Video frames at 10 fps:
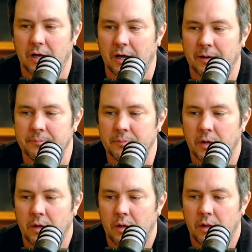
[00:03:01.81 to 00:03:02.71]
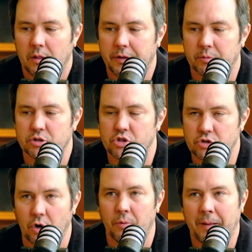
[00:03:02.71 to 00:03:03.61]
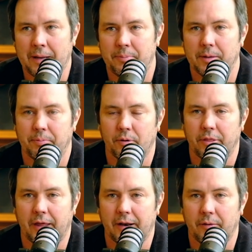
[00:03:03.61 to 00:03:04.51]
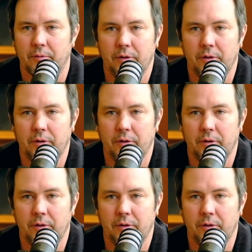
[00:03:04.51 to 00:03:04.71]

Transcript: um, there were so many people that